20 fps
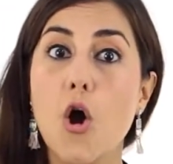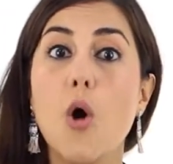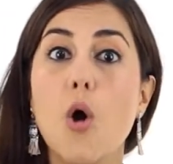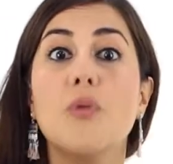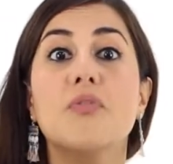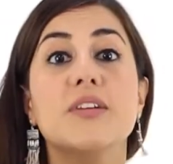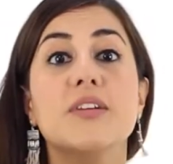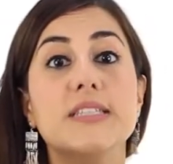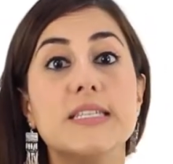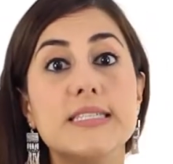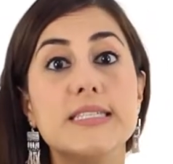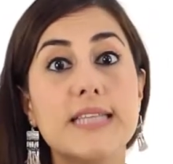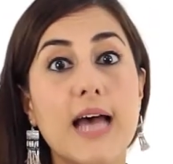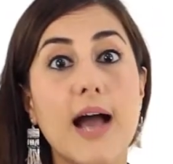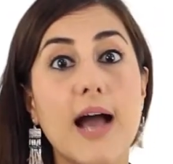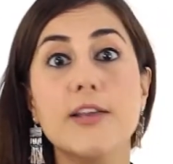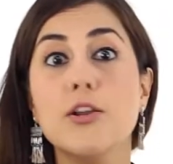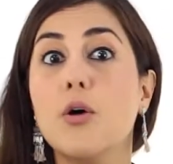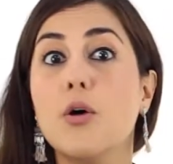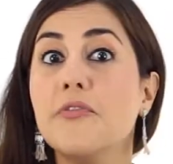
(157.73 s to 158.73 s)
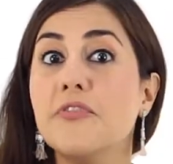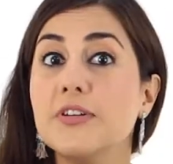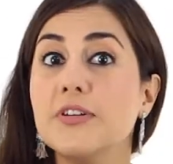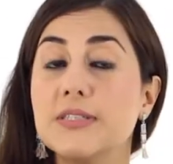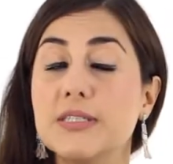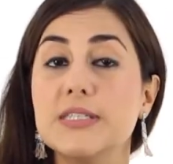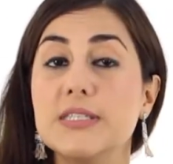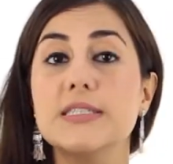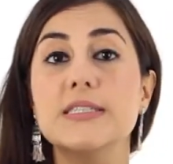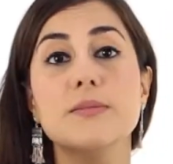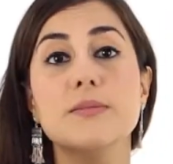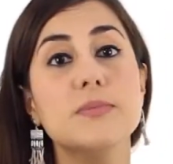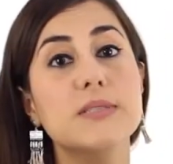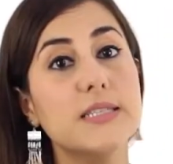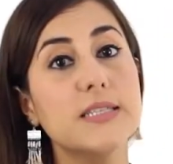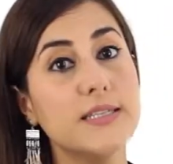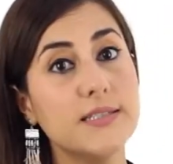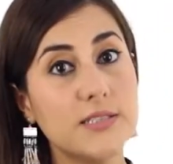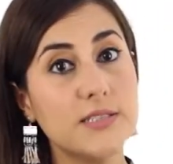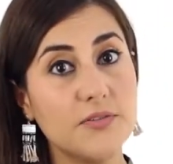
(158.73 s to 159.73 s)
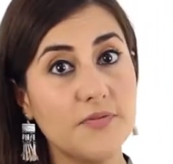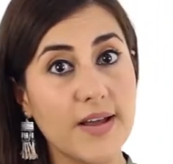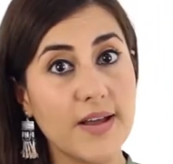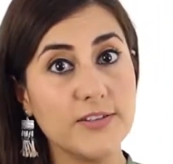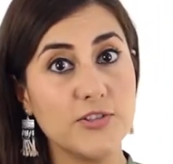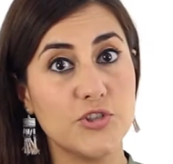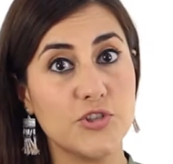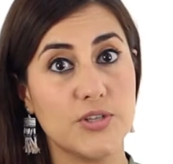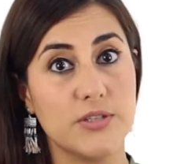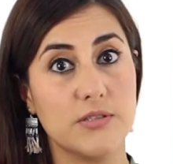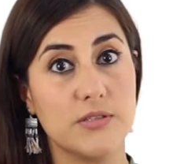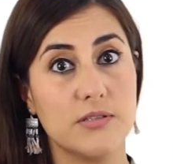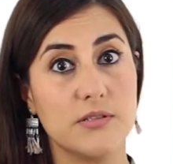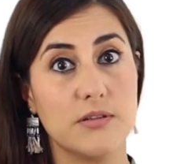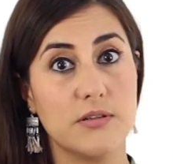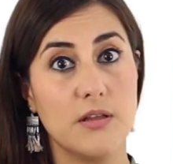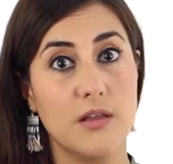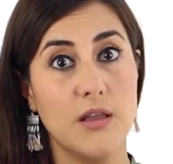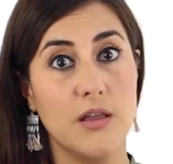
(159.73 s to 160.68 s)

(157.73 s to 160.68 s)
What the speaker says: on the design of the system's interventions.